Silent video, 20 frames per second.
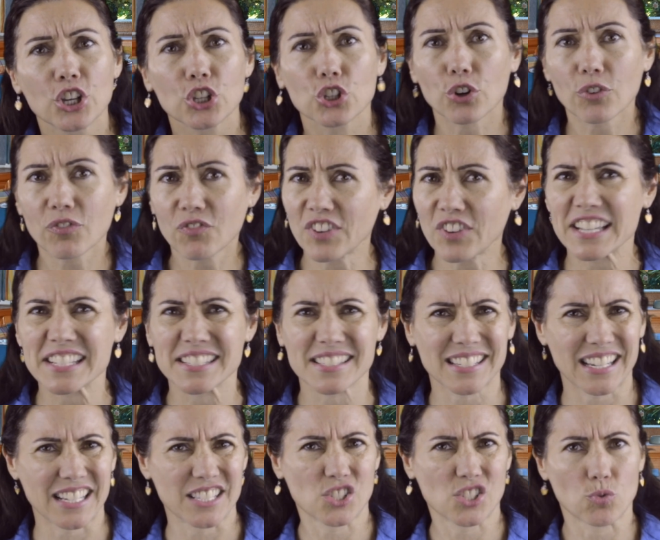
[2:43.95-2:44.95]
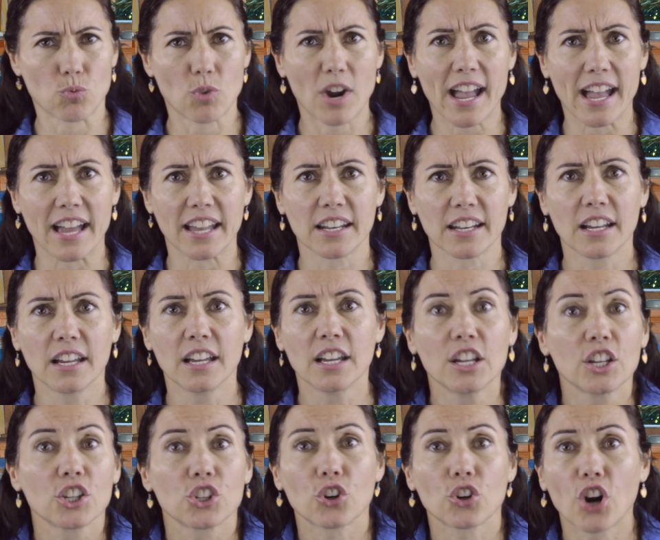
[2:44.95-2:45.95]
Your face gets red.
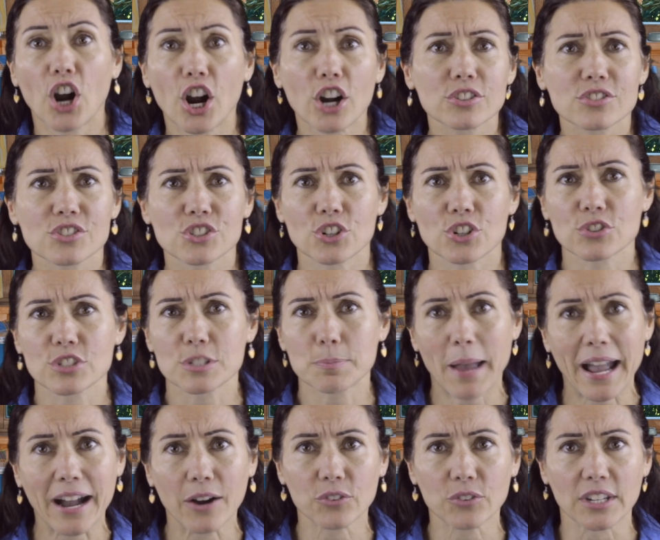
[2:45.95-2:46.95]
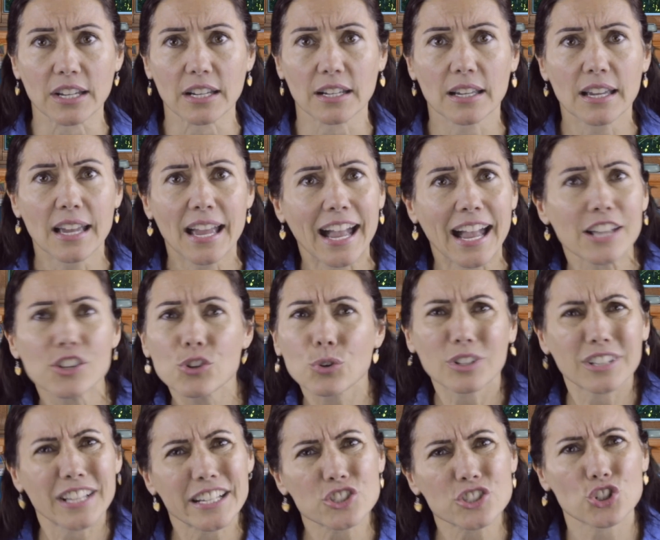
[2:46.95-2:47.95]
Your heart starts pounding and you
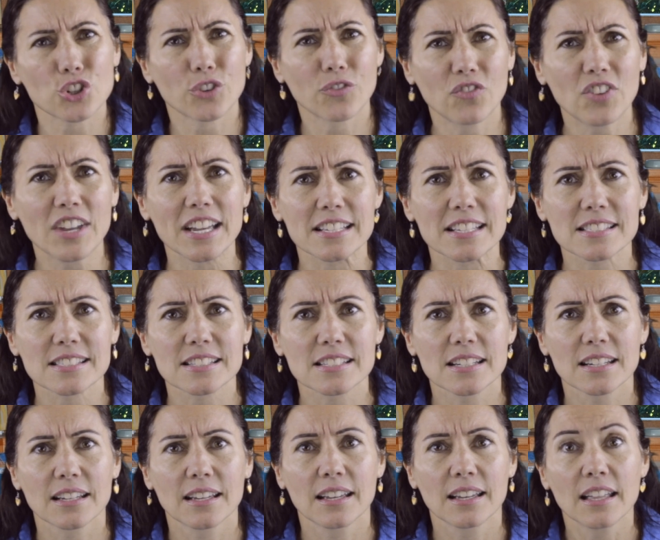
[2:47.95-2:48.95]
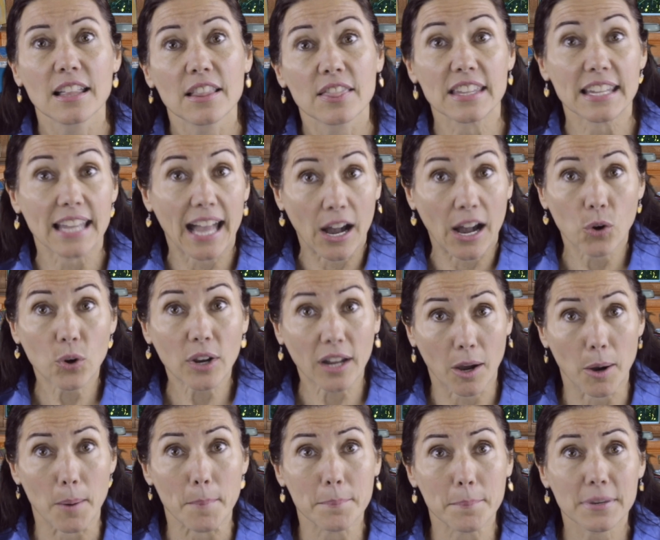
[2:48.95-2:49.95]
clench your fist. The
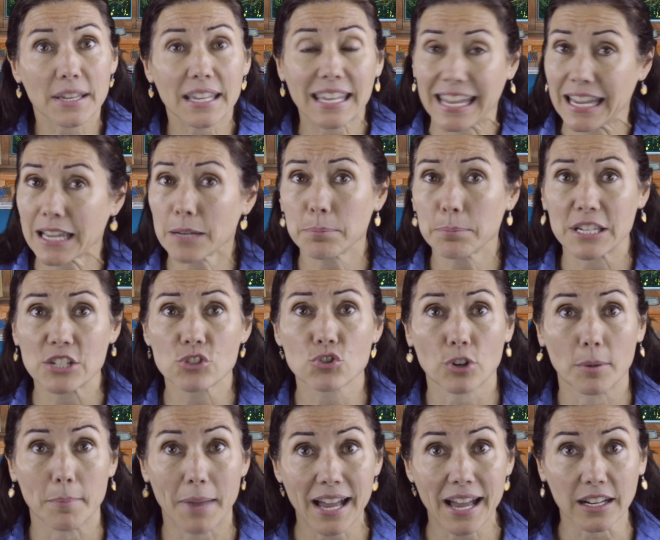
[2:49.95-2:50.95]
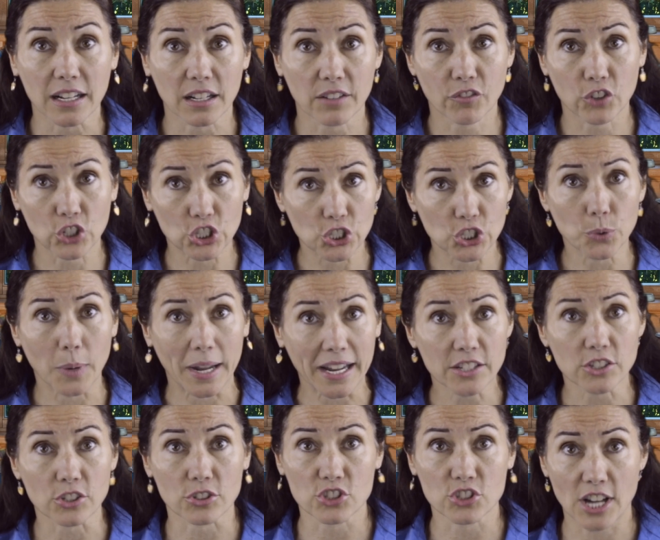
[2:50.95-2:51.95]
outcome can be traumatic for you
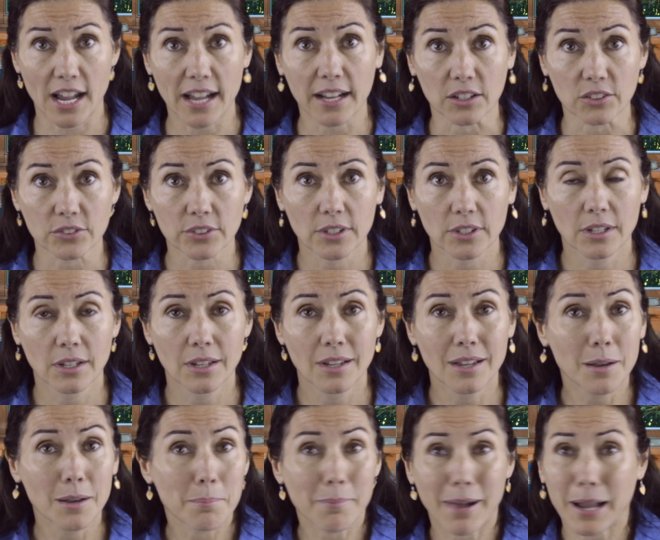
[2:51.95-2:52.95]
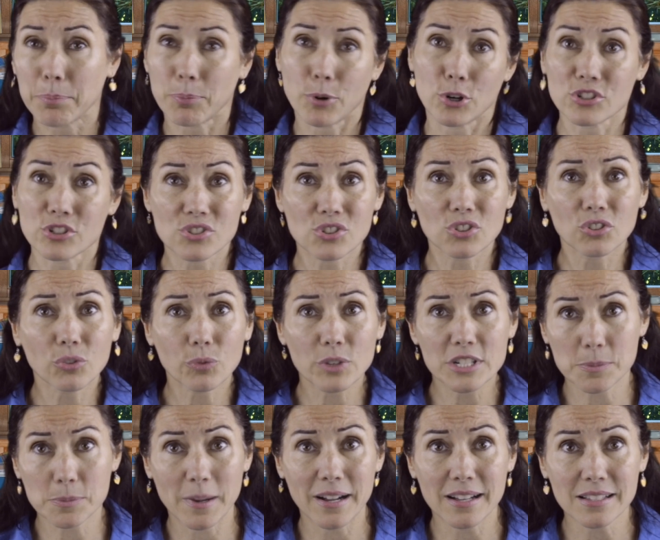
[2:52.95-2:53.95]
and your child. My personal
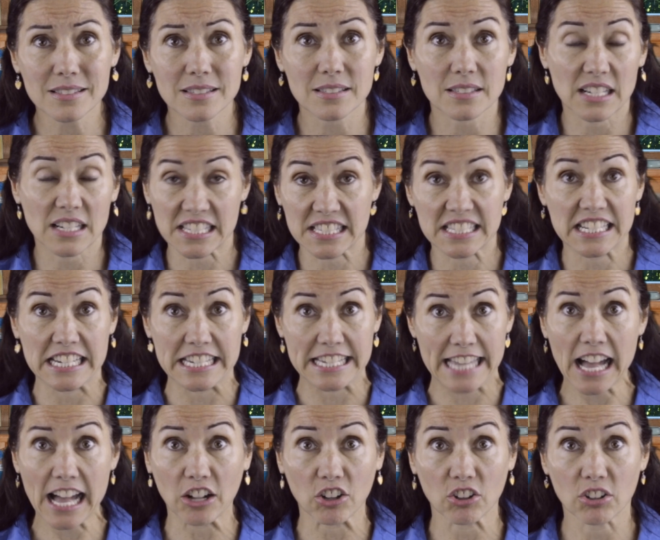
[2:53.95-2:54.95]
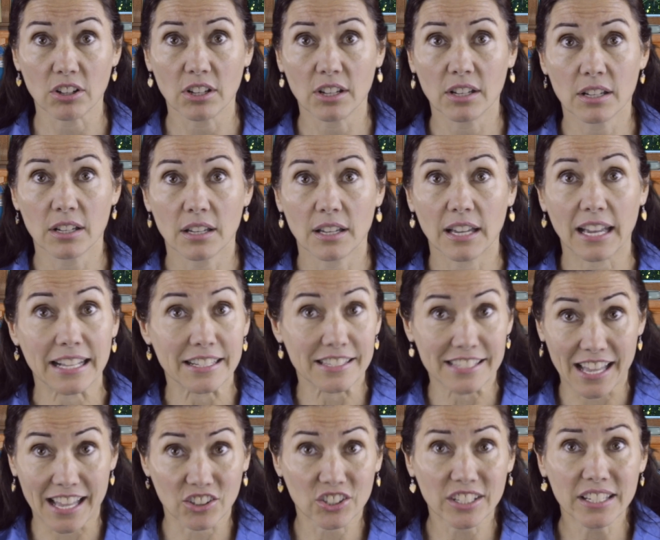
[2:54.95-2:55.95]
response is to yell, and
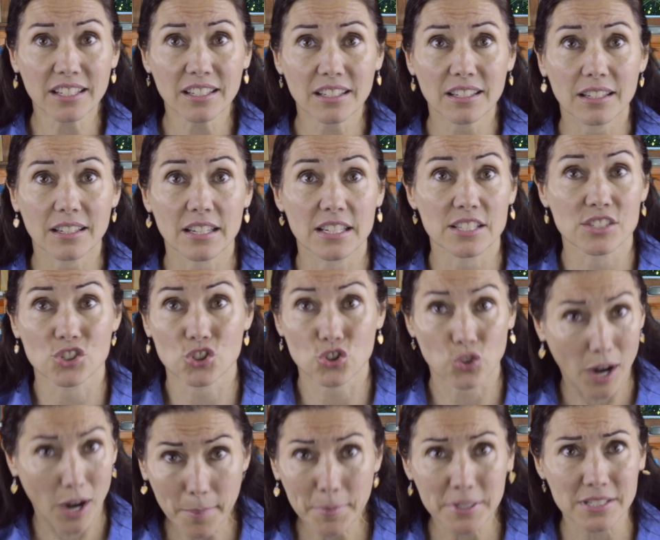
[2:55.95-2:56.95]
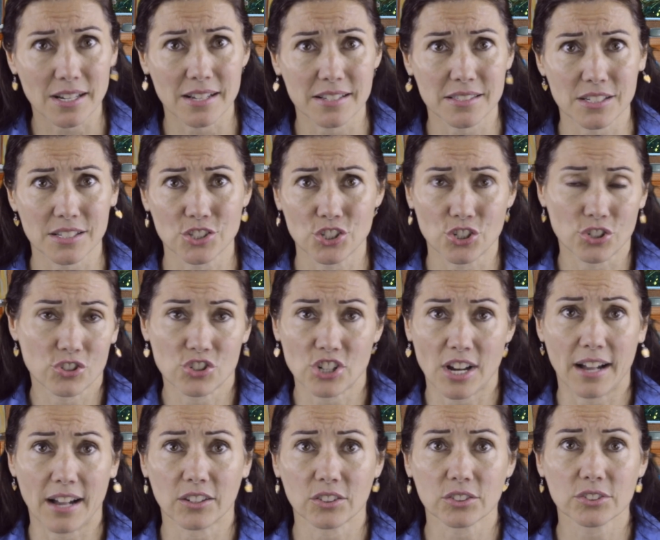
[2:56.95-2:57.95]
yelling is traumatizing to your
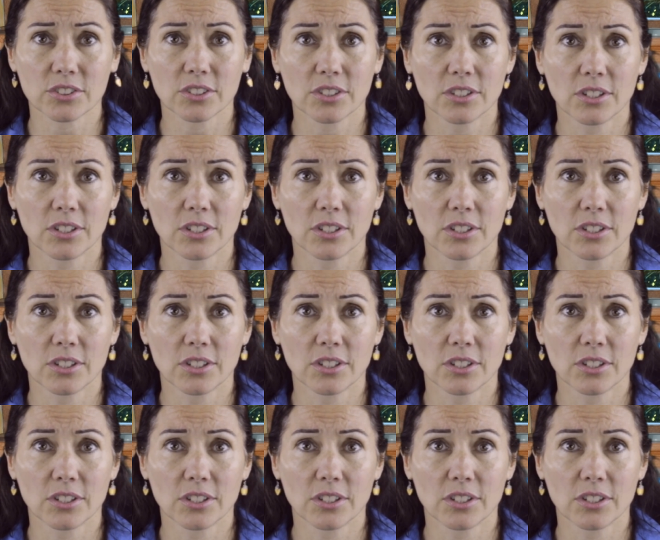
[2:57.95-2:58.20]
child.